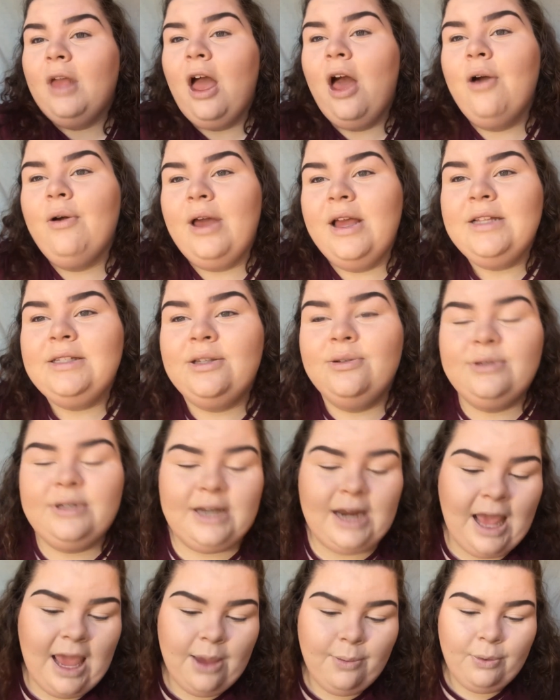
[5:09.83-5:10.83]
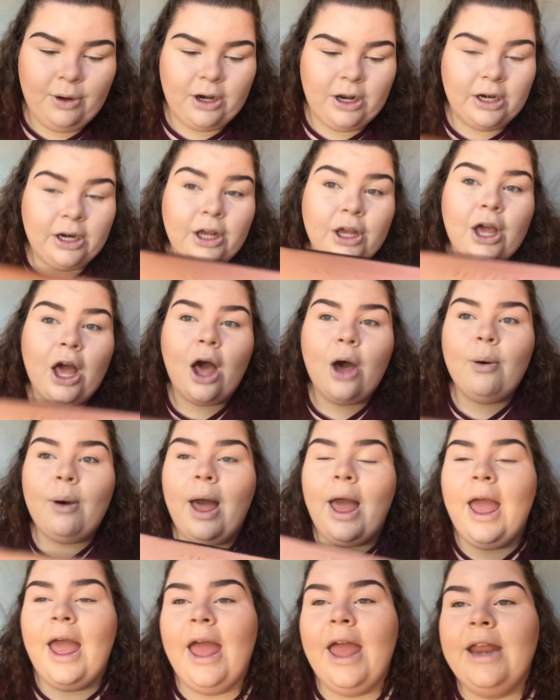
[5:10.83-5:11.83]
Okay, so today we're going to go
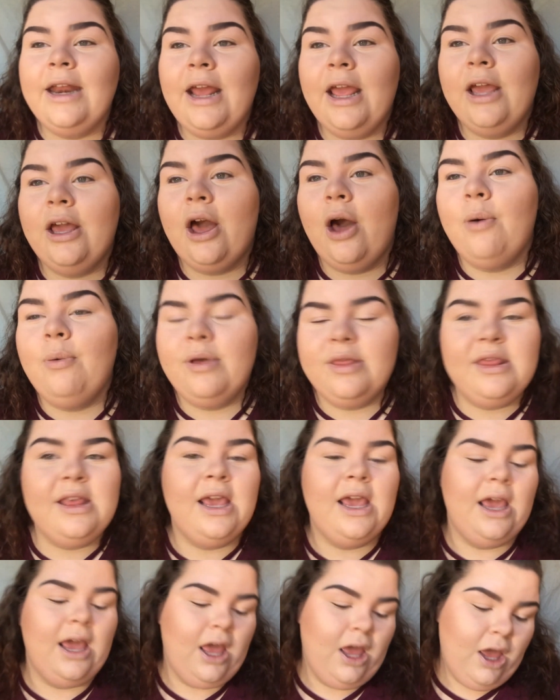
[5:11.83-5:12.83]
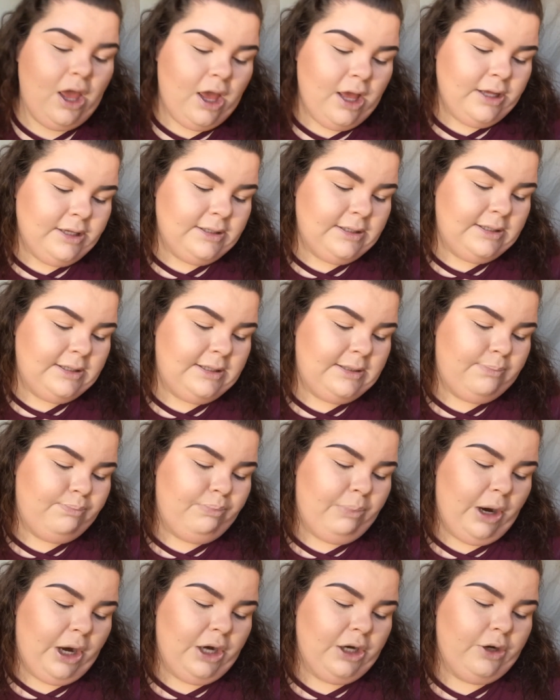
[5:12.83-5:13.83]
ahead and go with the
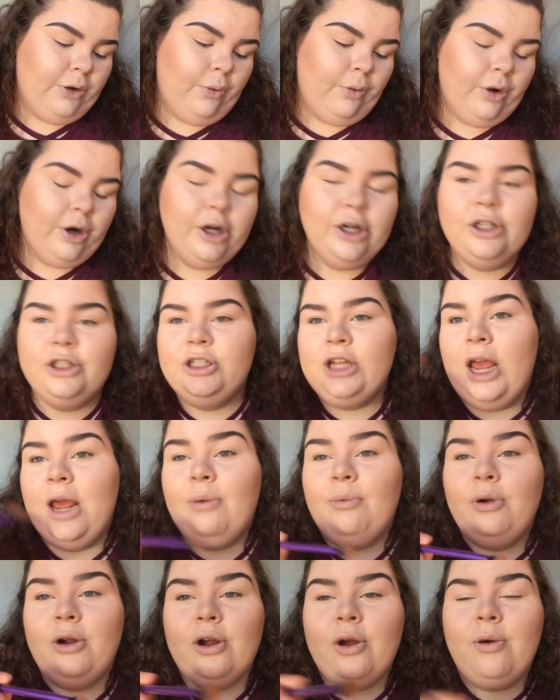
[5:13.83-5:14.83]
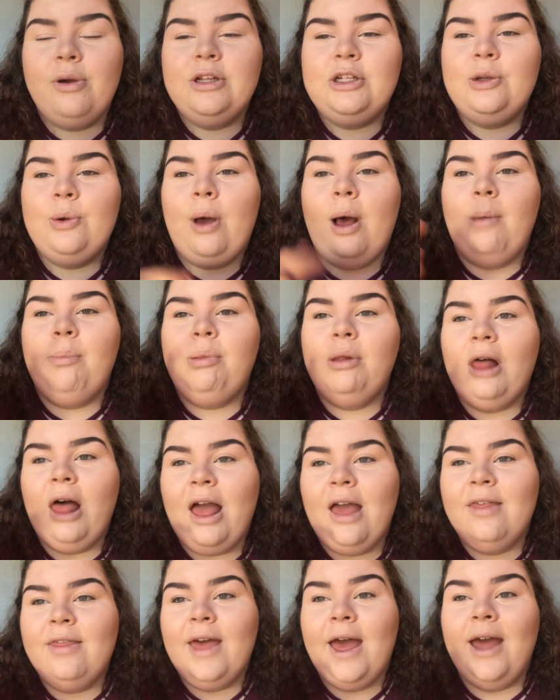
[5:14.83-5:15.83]
burnt orange, and we're going to
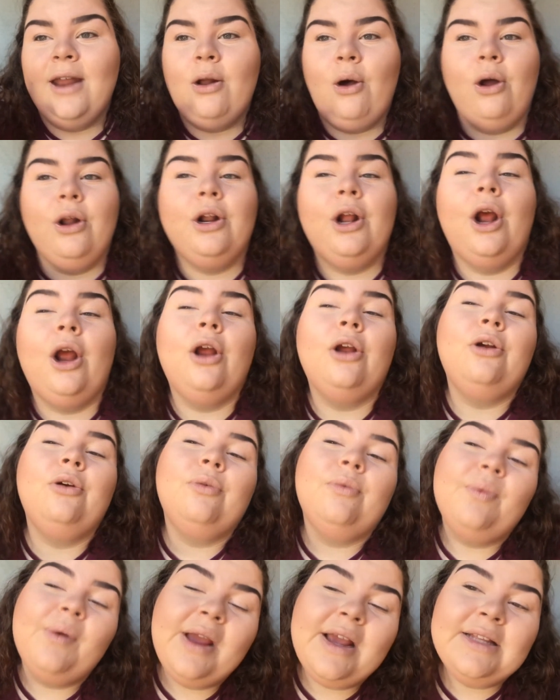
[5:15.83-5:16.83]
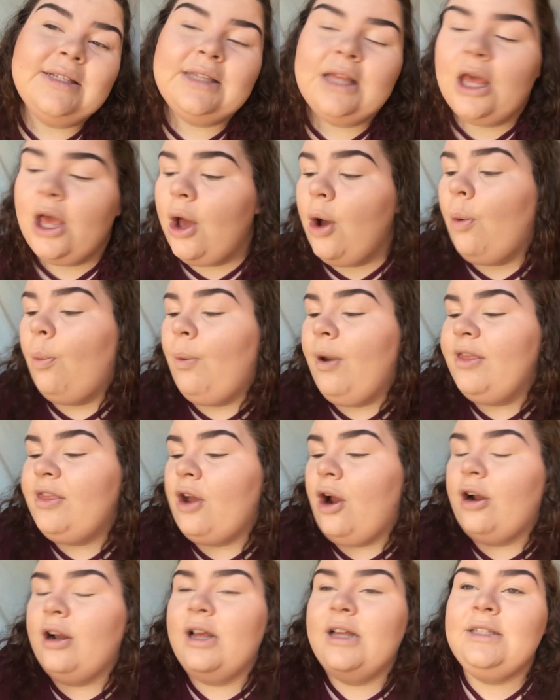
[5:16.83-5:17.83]
apply that on our crease with
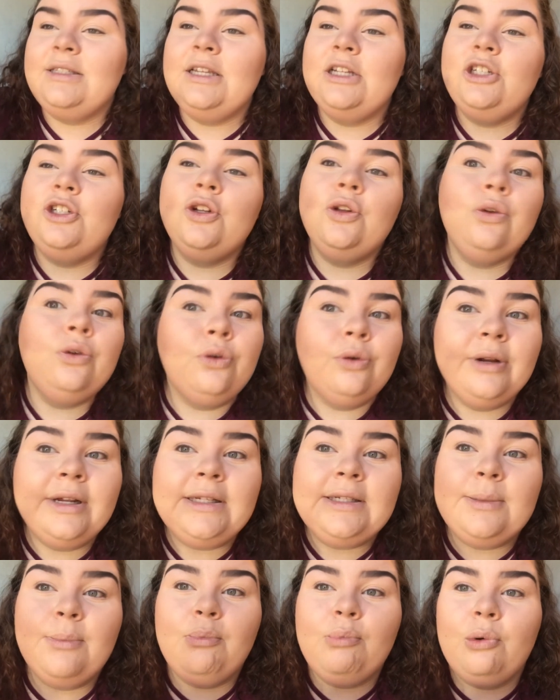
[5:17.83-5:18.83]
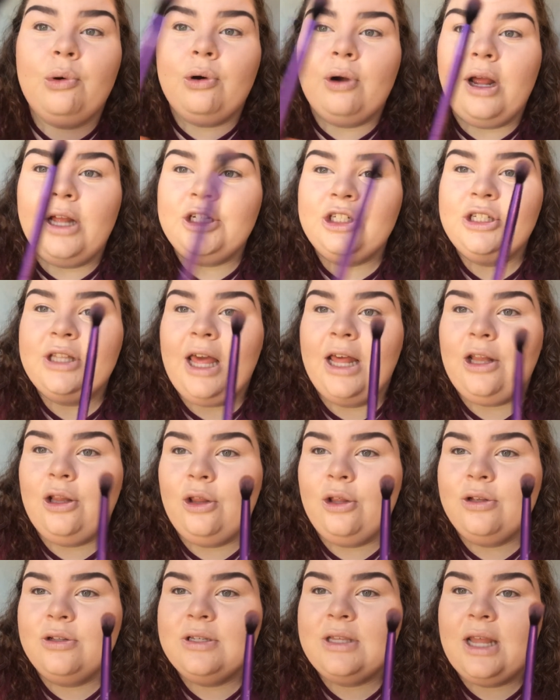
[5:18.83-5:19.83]
our Essential Crease brush that
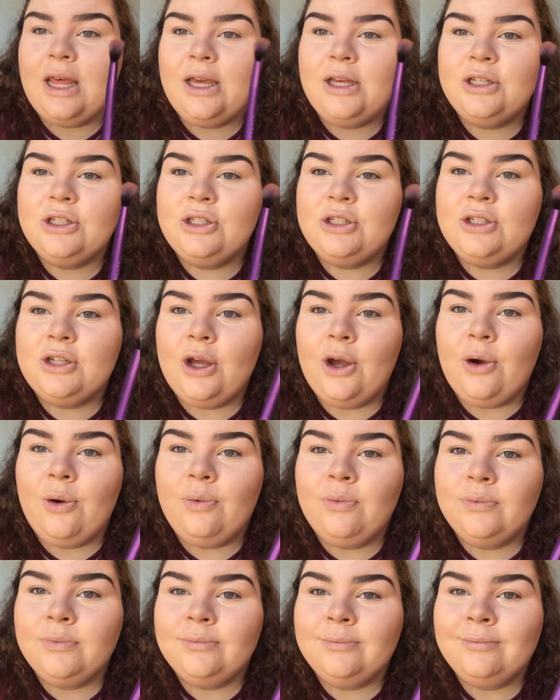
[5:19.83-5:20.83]
looks like so.